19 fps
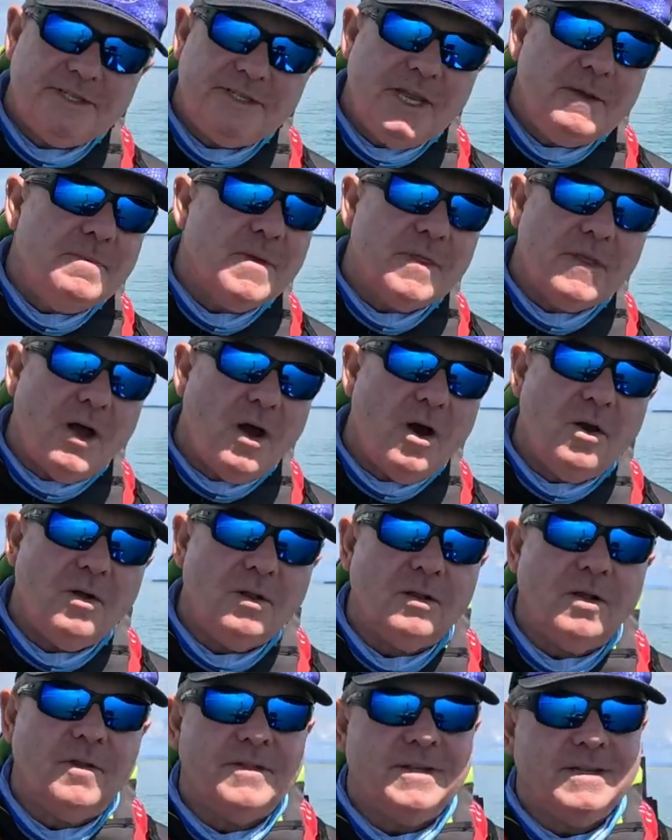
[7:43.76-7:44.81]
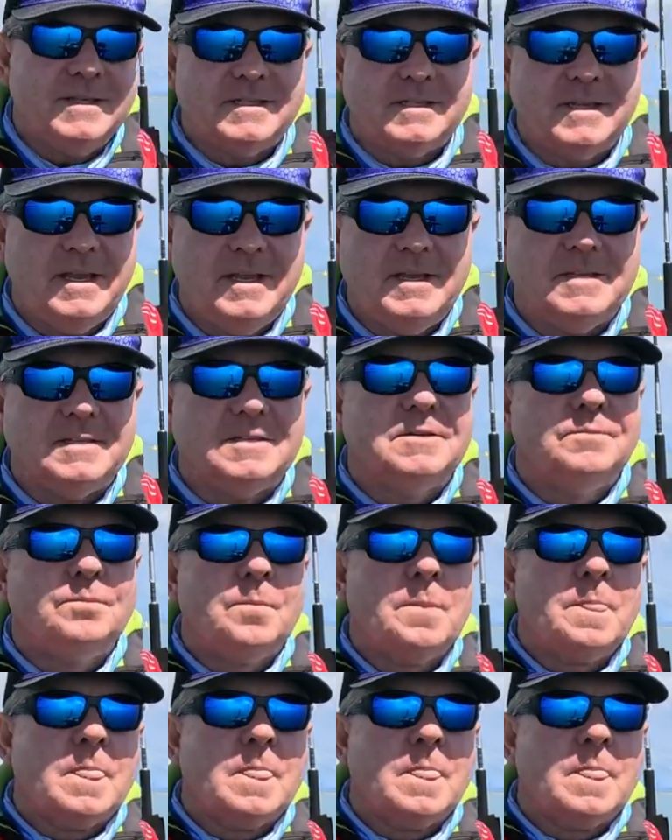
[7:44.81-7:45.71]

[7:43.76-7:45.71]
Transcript: deep in the hole on these skis.